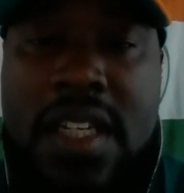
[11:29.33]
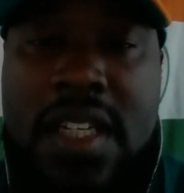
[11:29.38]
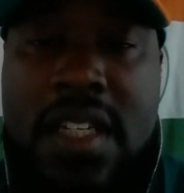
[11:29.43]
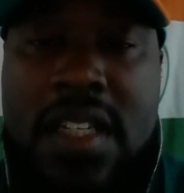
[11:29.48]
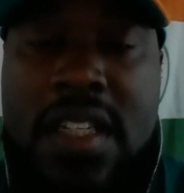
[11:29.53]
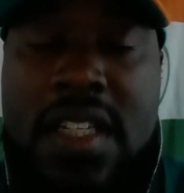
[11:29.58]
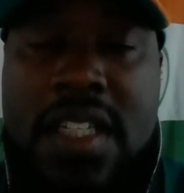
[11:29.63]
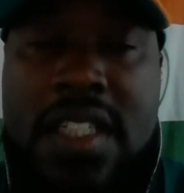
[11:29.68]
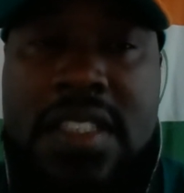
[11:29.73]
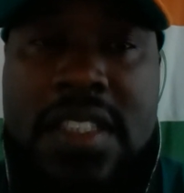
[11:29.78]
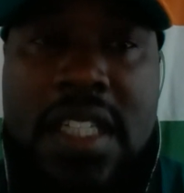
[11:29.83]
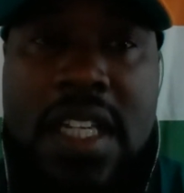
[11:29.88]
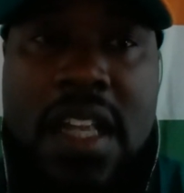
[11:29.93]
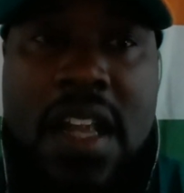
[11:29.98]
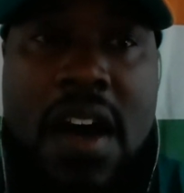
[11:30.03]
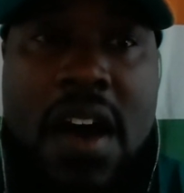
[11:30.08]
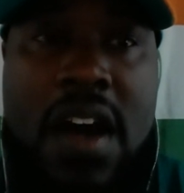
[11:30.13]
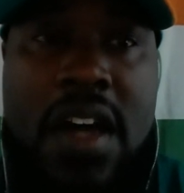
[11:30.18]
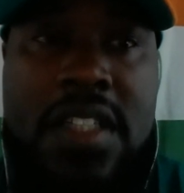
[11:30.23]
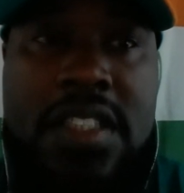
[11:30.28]
Italy is the
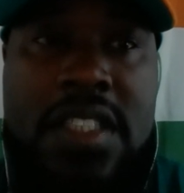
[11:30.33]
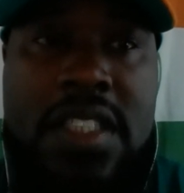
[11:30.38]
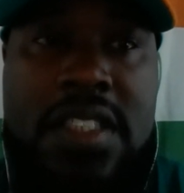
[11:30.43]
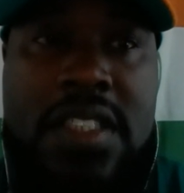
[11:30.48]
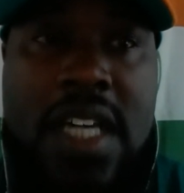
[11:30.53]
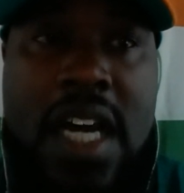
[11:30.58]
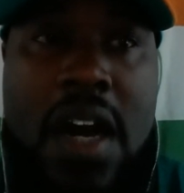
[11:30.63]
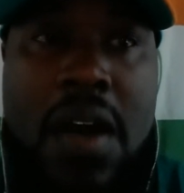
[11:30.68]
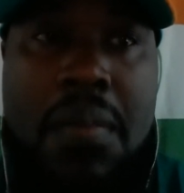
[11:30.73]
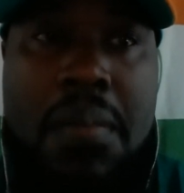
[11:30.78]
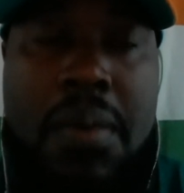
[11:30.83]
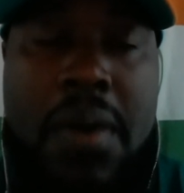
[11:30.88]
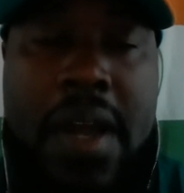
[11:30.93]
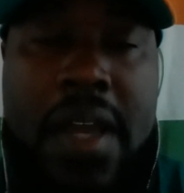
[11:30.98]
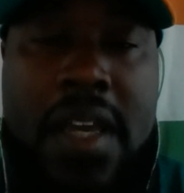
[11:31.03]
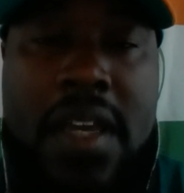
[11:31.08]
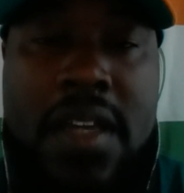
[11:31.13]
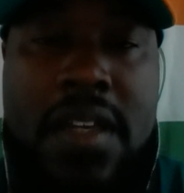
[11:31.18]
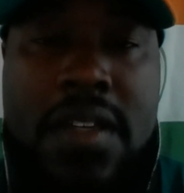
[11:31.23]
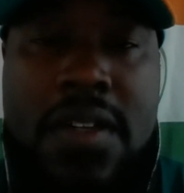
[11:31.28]
largest
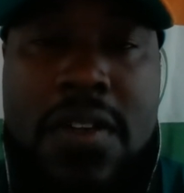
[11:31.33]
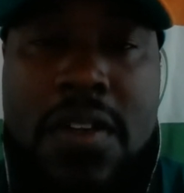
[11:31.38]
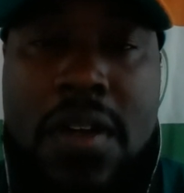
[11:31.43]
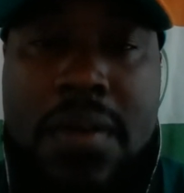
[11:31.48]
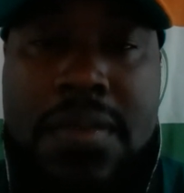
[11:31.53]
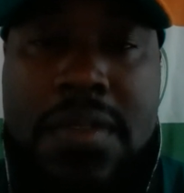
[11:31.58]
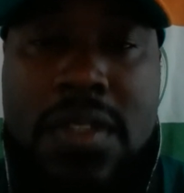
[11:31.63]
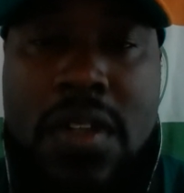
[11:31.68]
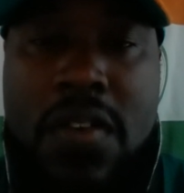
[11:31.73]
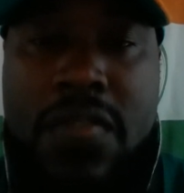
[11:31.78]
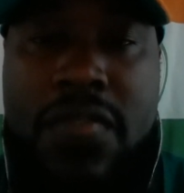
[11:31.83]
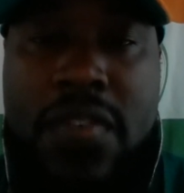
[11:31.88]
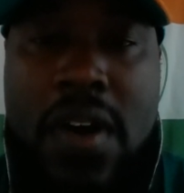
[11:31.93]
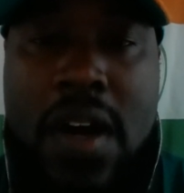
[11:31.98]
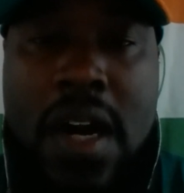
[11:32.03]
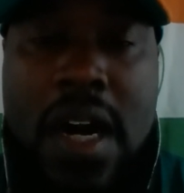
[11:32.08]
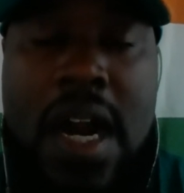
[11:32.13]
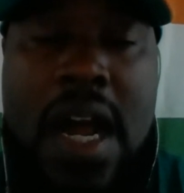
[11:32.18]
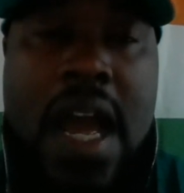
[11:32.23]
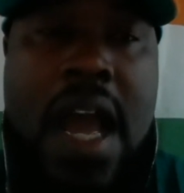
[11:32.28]
outbreak in Europe so
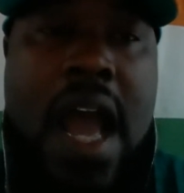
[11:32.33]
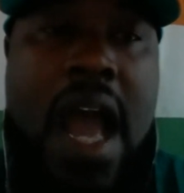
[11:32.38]
far.